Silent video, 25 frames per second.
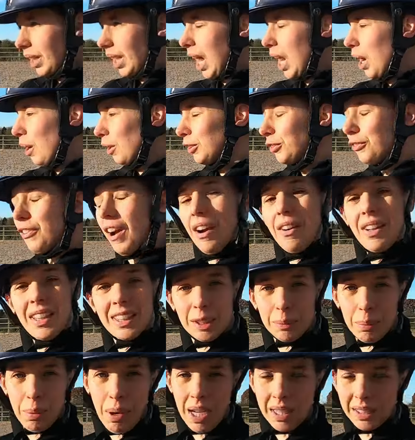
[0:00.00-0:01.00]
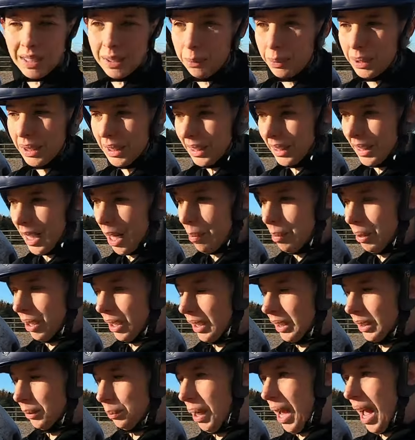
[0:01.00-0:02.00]
And I was very surprised that we did that
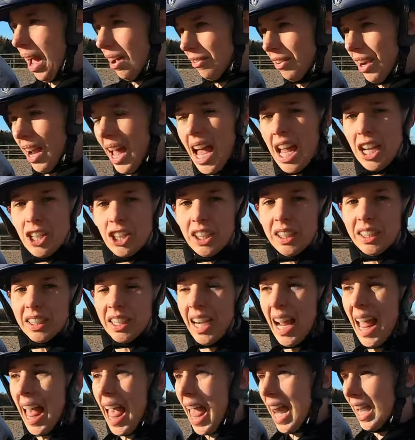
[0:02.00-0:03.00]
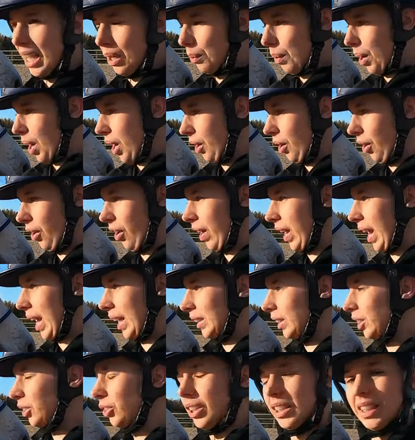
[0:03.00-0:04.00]
because we haven't actually done any work on our
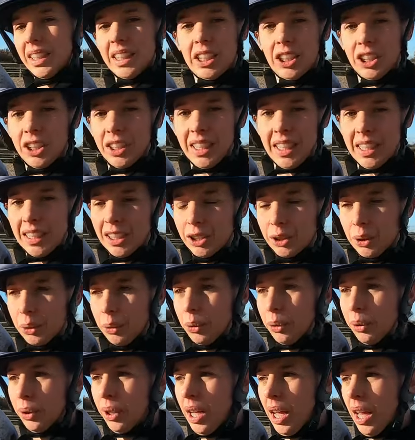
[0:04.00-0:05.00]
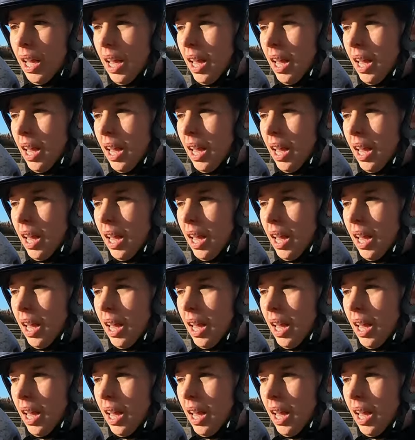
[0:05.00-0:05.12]
canter transitions in a school.